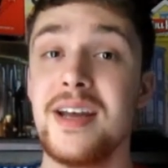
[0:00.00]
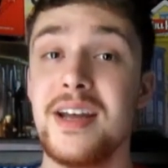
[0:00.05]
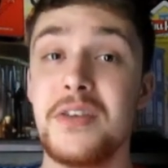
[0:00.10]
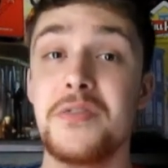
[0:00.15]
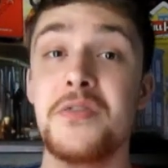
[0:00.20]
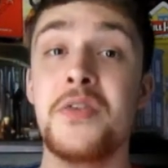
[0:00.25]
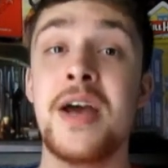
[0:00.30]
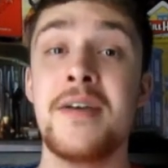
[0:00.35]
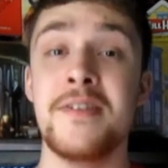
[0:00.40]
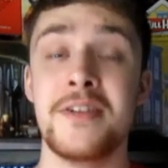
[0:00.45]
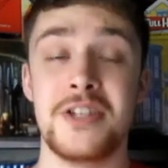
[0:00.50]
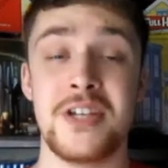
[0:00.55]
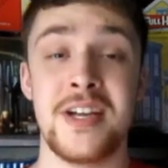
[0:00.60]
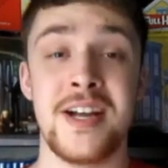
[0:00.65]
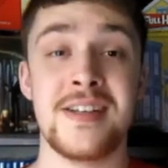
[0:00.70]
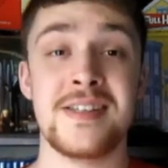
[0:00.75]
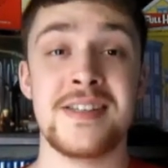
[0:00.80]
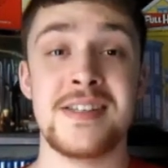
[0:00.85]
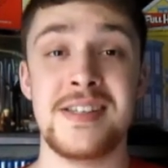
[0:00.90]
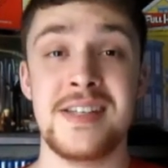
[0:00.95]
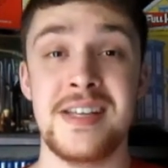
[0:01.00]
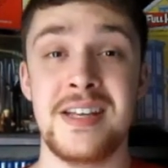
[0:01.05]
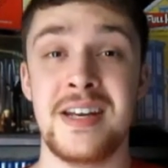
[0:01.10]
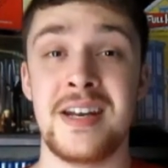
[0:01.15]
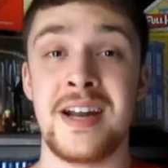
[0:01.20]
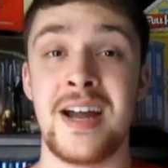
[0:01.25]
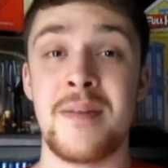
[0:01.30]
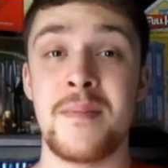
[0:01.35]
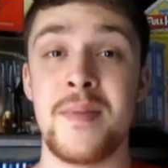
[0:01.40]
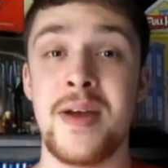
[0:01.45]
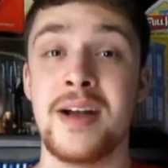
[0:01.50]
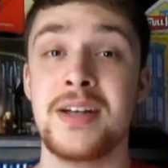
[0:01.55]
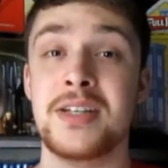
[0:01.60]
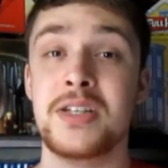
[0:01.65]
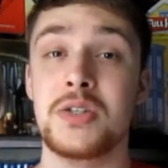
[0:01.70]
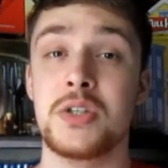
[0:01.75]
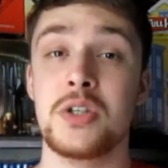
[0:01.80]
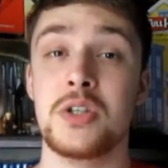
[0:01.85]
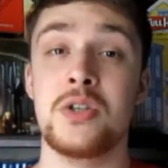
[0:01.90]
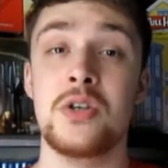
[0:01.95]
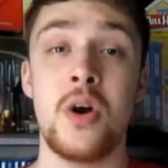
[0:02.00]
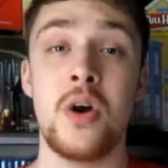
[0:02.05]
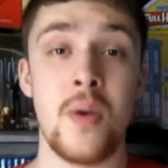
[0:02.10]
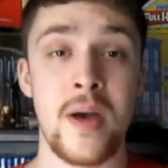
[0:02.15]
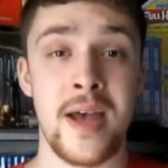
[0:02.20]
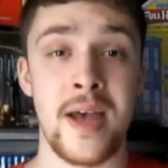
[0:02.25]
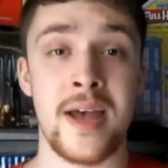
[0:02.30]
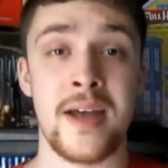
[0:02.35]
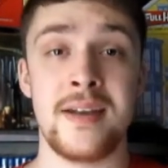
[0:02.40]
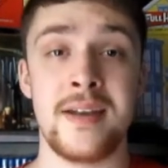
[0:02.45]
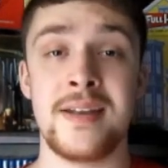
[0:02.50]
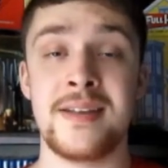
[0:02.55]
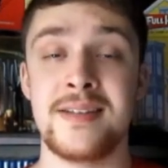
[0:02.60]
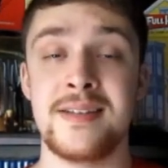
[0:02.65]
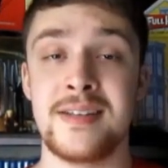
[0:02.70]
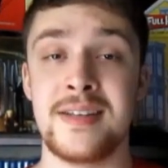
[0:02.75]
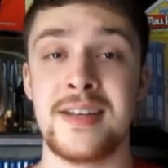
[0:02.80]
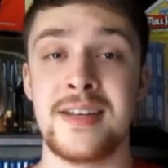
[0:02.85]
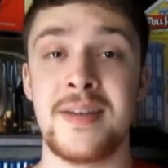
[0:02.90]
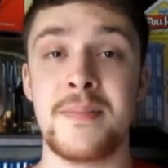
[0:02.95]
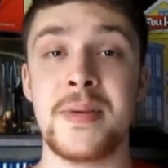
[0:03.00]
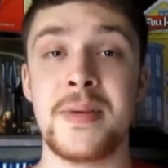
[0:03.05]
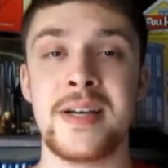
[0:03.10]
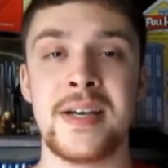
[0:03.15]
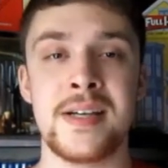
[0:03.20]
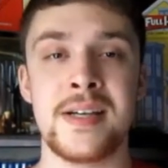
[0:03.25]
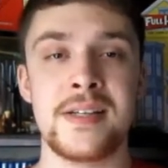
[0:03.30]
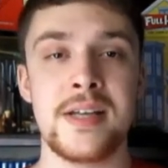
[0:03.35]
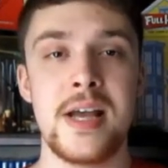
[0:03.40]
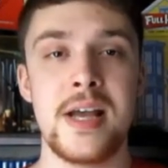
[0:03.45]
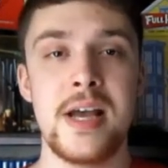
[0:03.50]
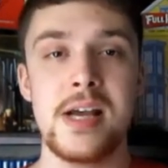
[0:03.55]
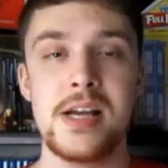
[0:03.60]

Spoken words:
If you have a chance to see it in IMAX, go ahead and see it, because